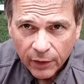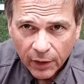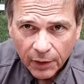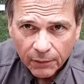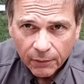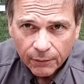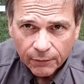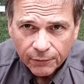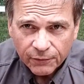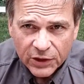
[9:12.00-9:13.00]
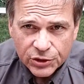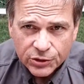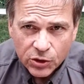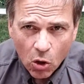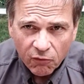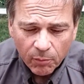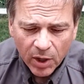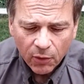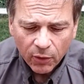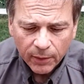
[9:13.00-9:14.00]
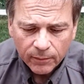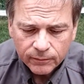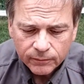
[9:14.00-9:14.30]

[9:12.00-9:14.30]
the fish is overpowering.